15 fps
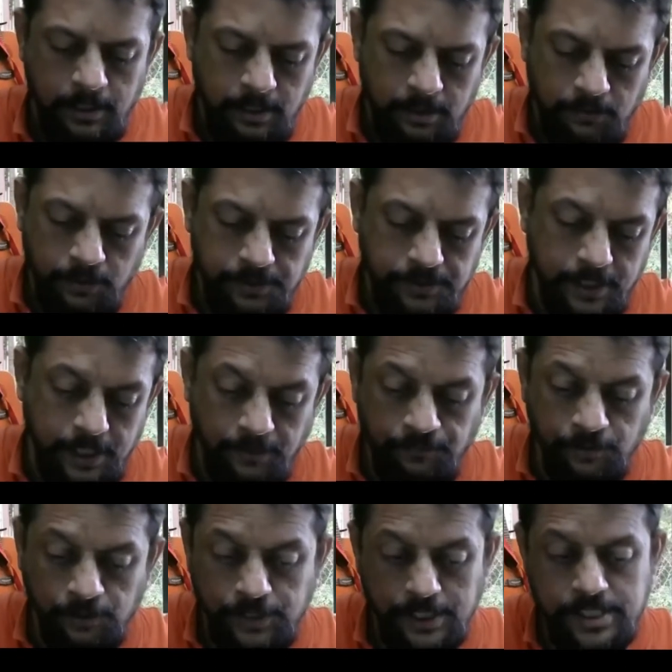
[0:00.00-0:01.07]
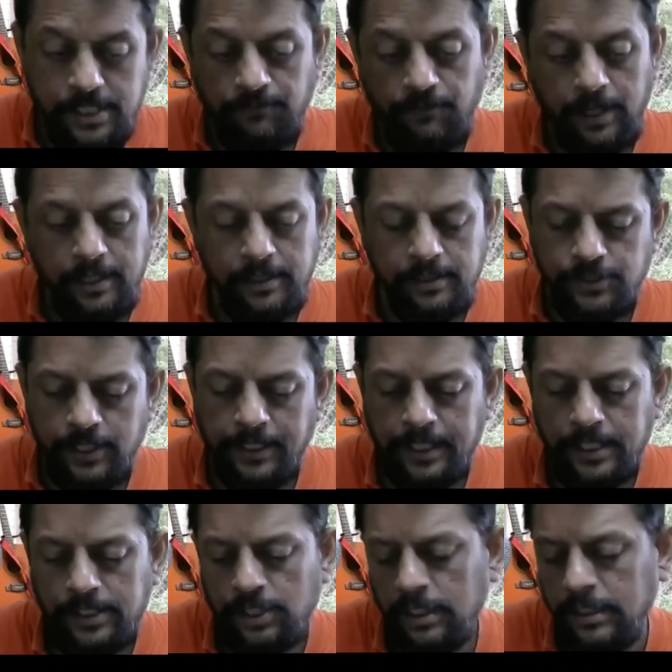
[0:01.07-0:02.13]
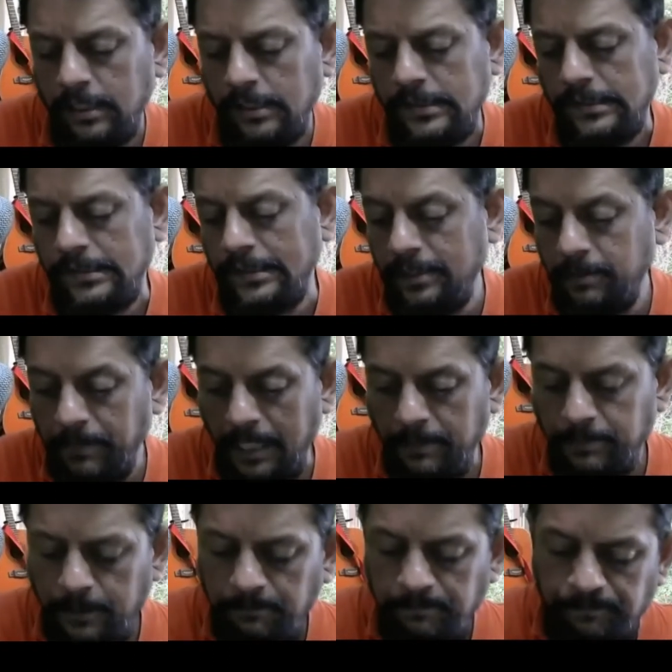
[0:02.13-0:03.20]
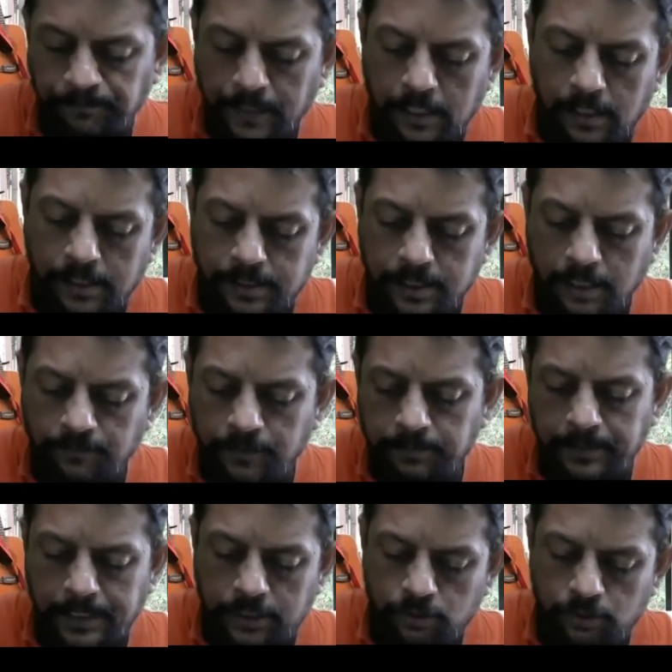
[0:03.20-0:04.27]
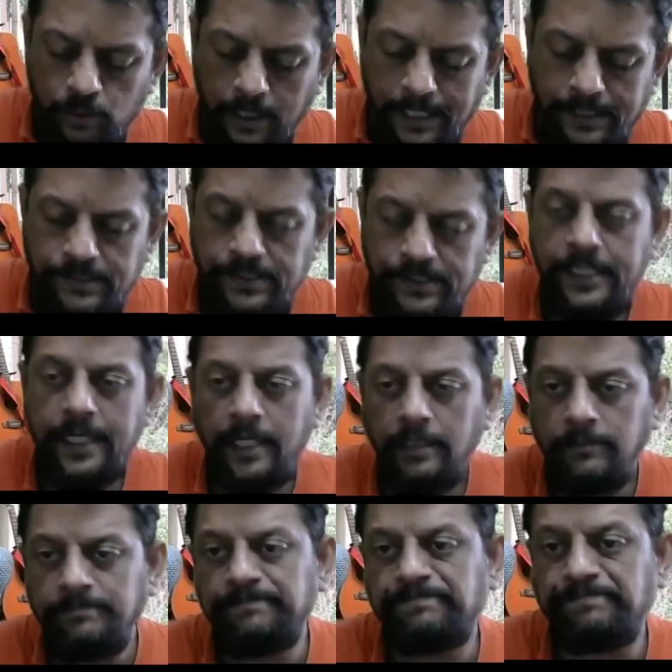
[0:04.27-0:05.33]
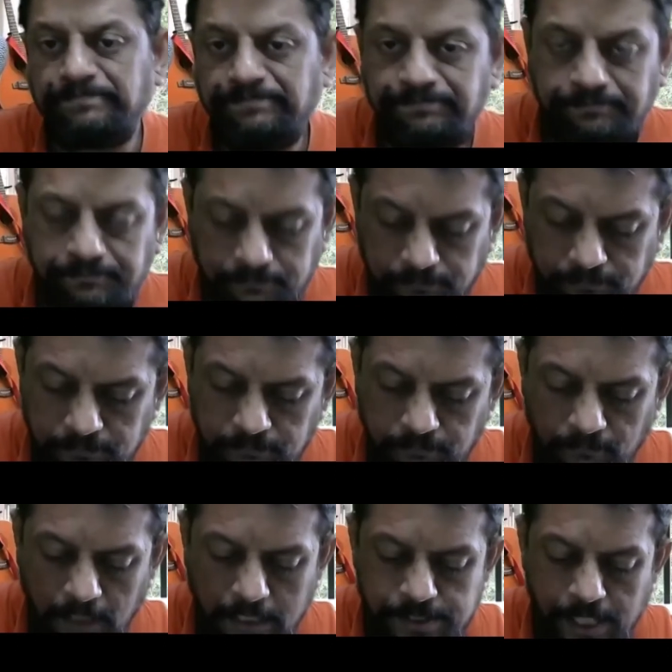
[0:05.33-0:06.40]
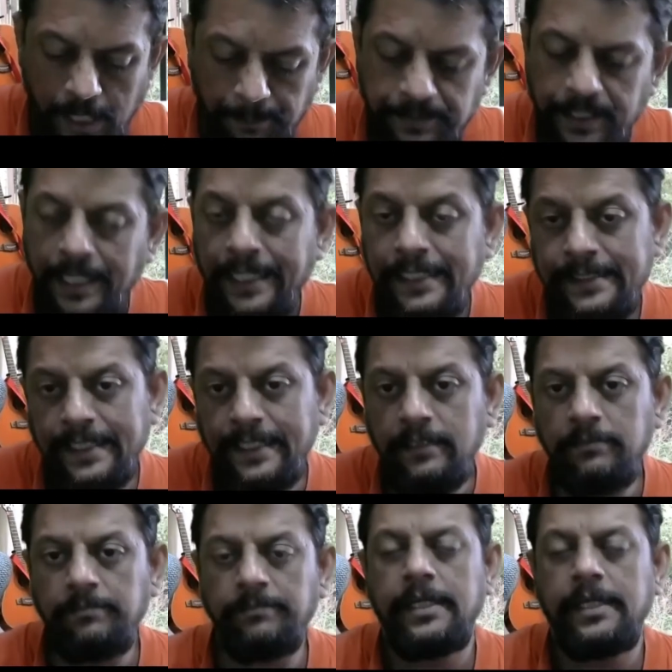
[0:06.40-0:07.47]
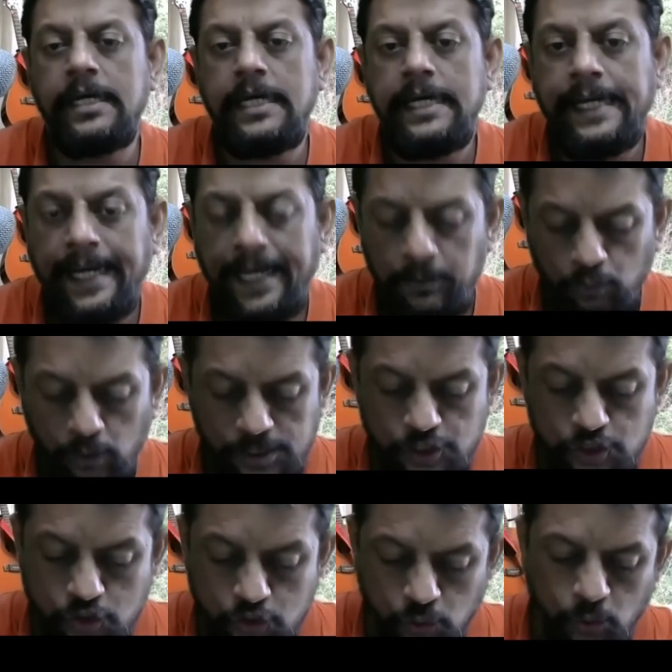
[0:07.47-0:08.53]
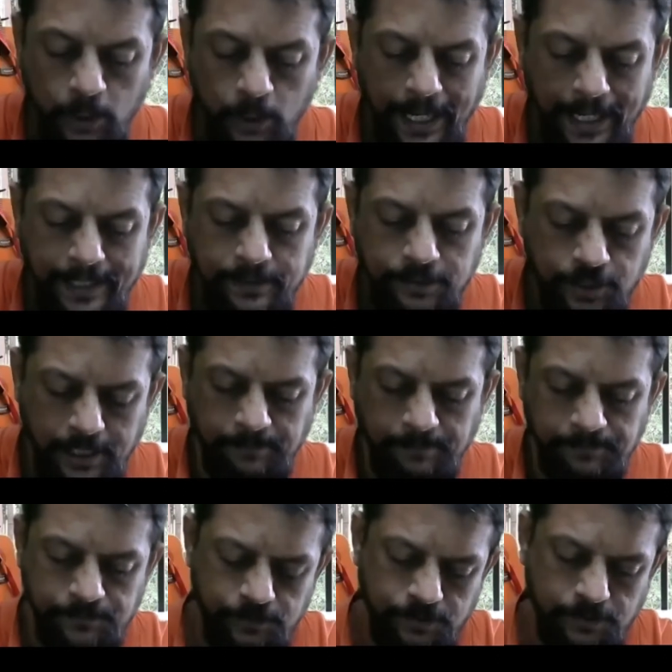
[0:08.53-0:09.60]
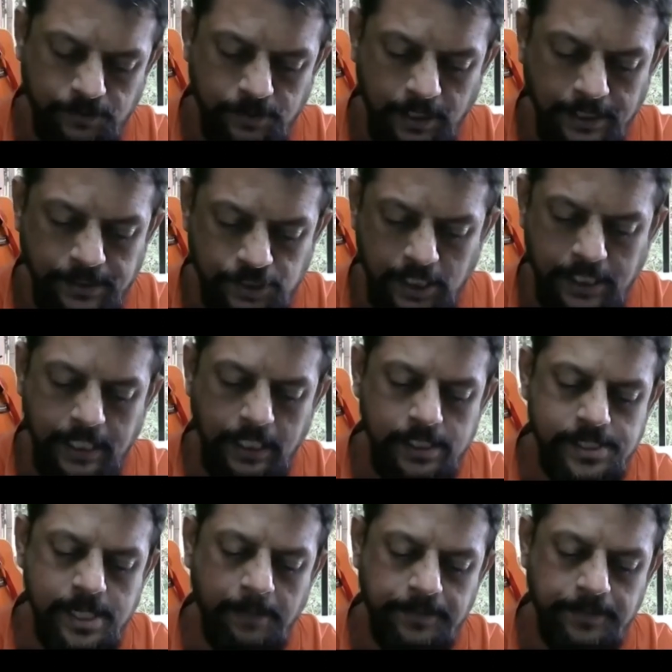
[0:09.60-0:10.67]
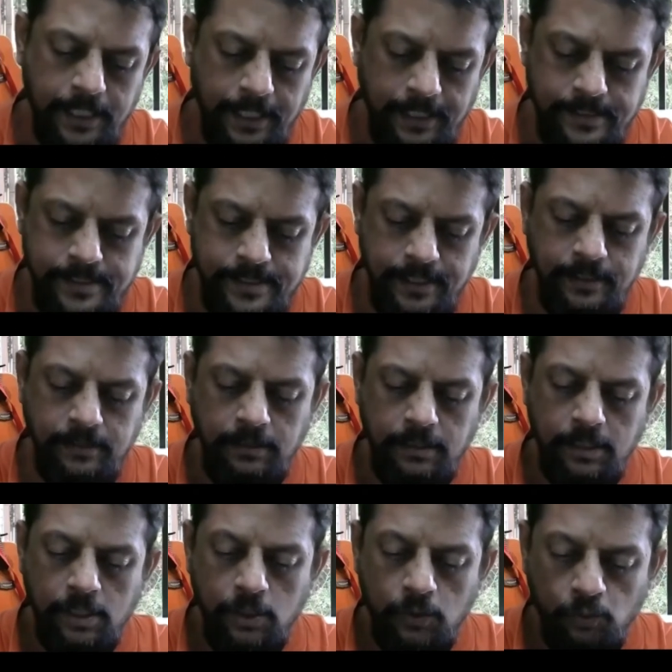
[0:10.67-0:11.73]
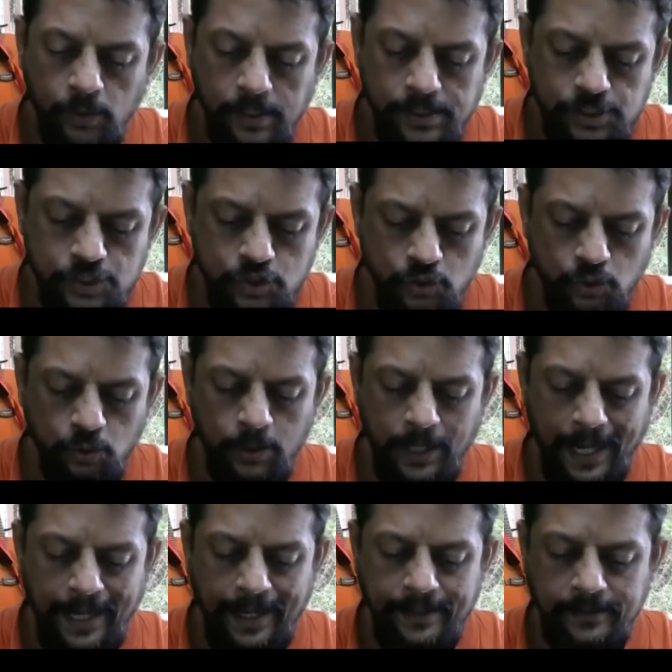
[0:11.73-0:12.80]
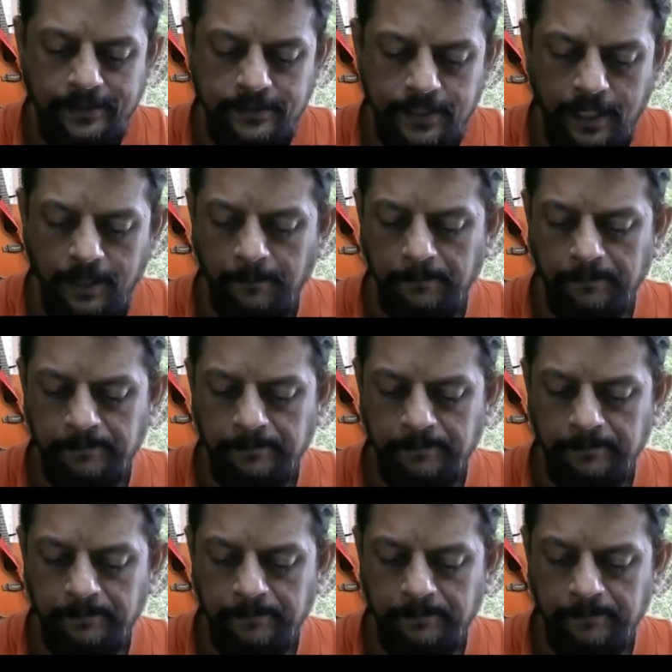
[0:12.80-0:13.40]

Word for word: what do you say for justifying generational curses in the Bible. Turn with me to Ezekiel chapter 18 and verse 2 and 3. Ezekiel chapter 18 verse 2 and 3.